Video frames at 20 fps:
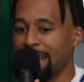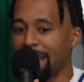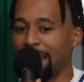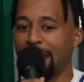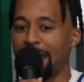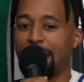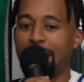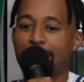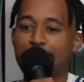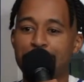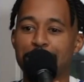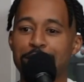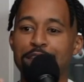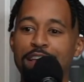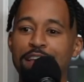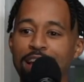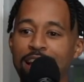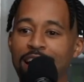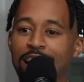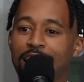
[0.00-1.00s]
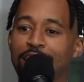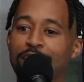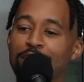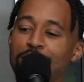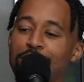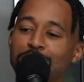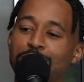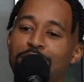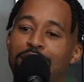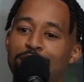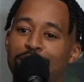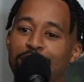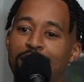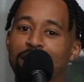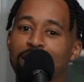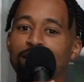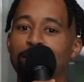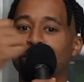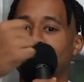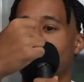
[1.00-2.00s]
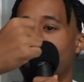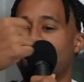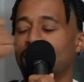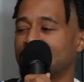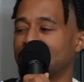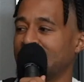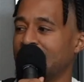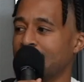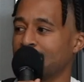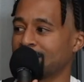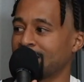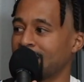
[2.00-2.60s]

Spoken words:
If you're a trainer and LeBron James